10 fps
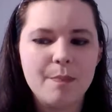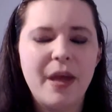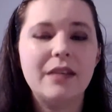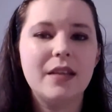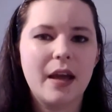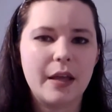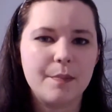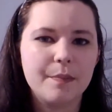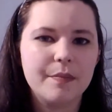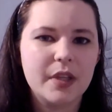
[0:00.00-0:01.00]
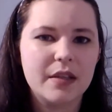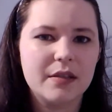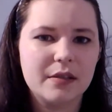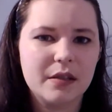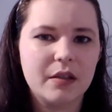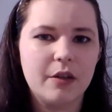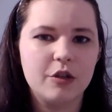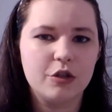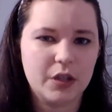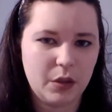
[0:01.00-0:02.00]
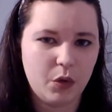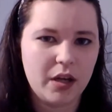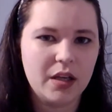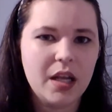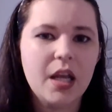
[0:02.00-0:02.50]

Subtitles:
Bedtime is another tricky one.